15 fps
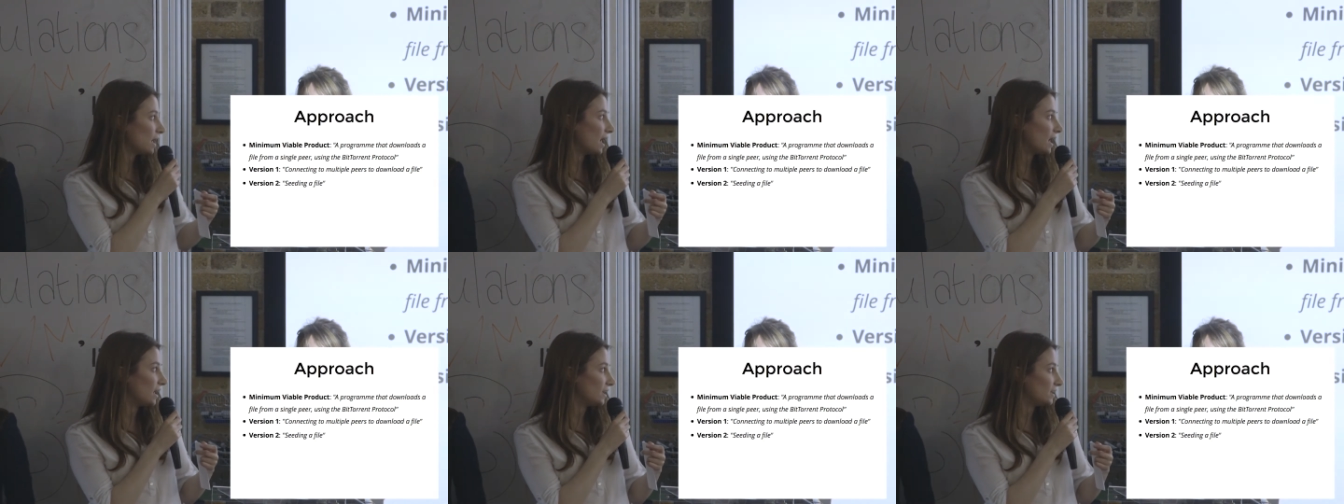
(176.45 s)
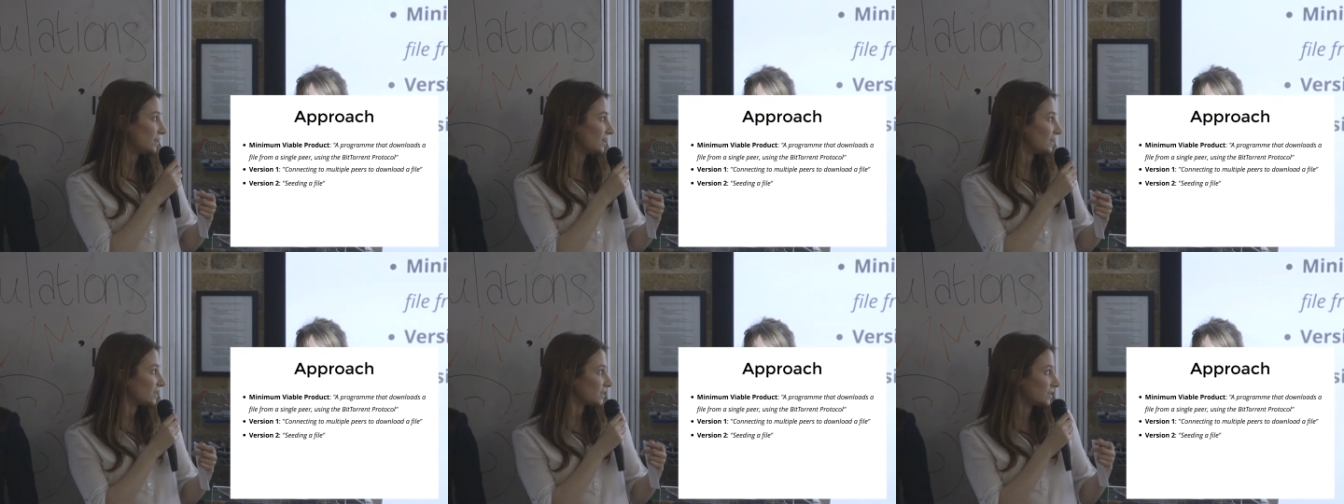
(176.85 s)

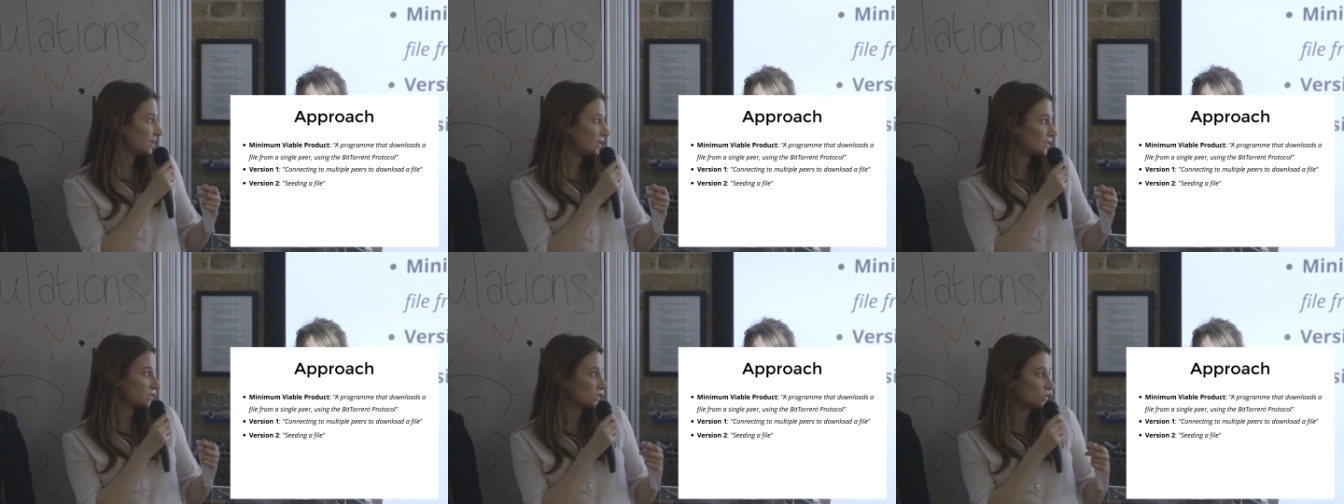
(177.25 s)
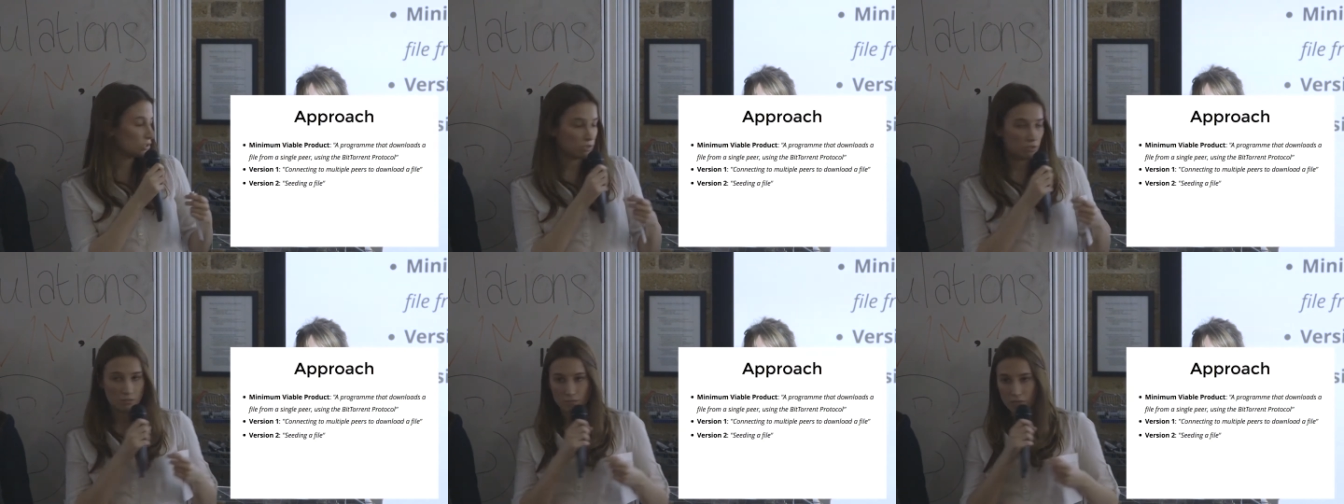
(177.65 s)
like connecting
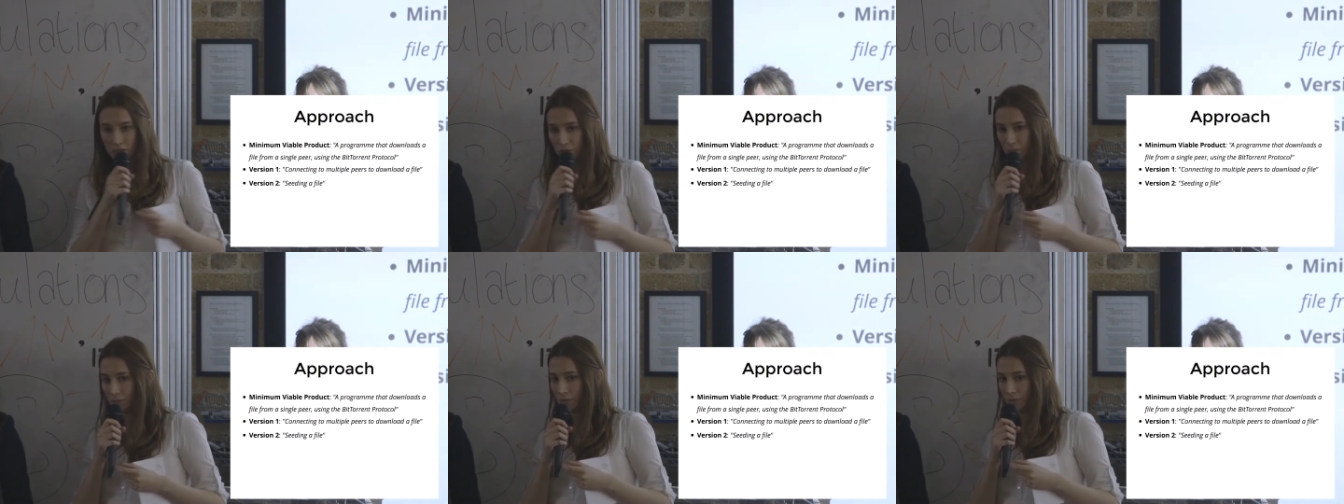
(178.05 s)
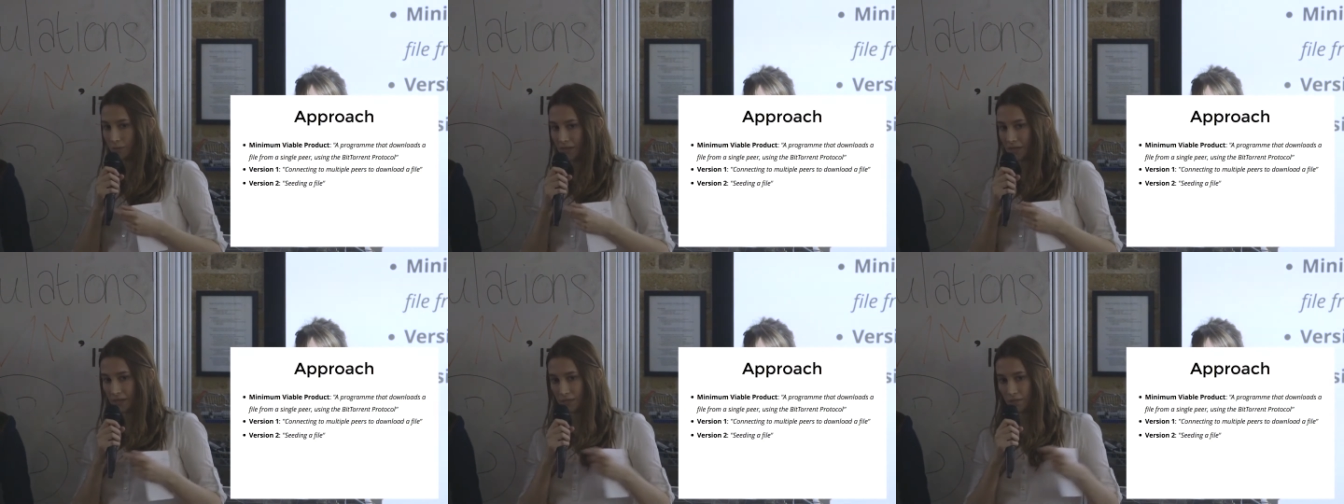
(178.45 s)
to multiple
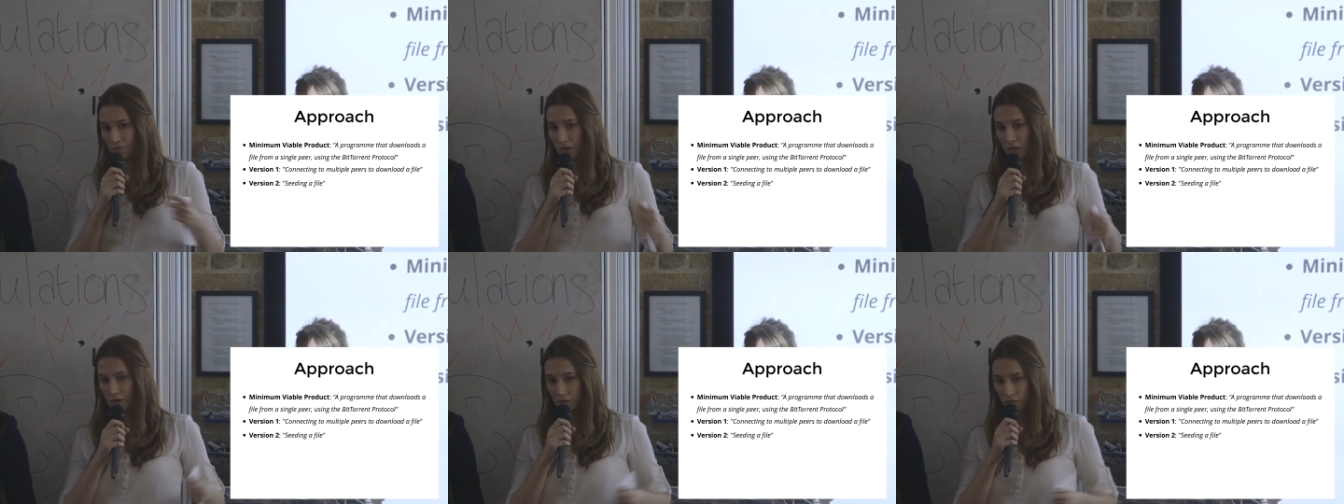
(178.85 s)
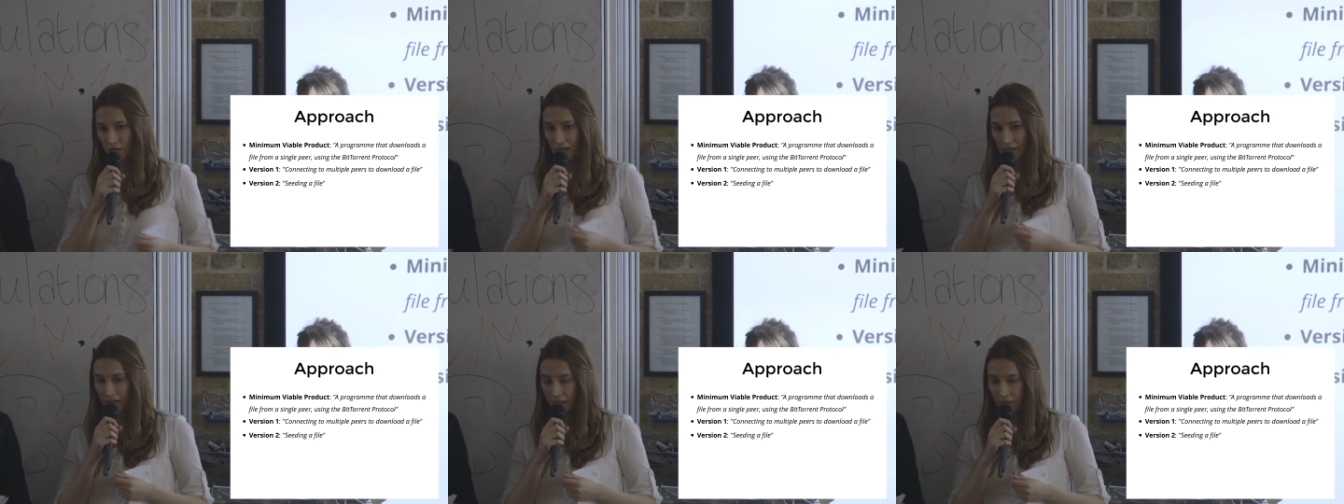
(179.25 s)
peers via a
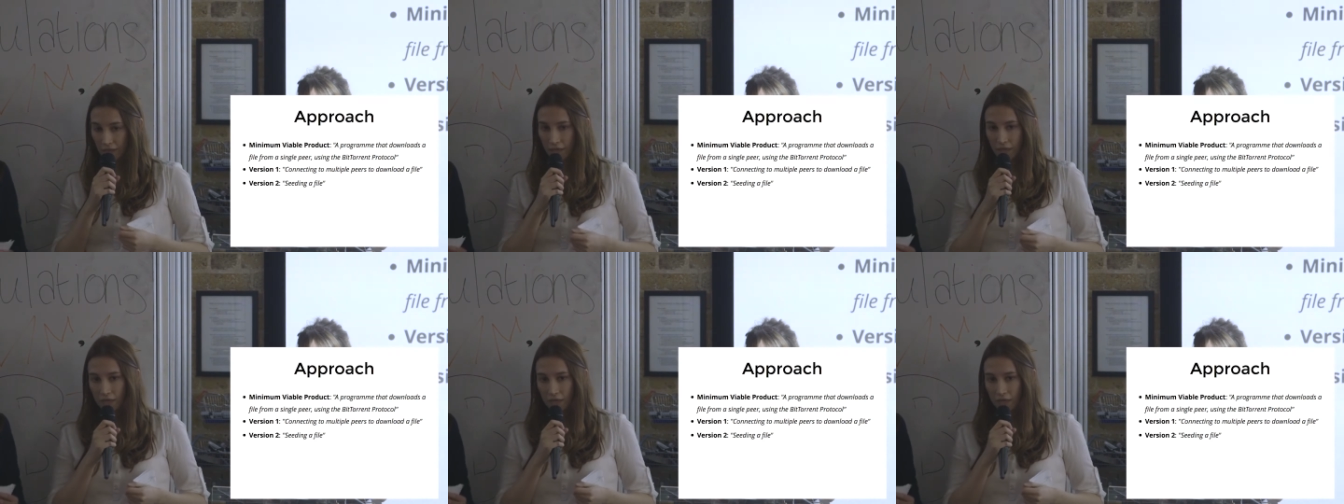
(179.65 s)
tracker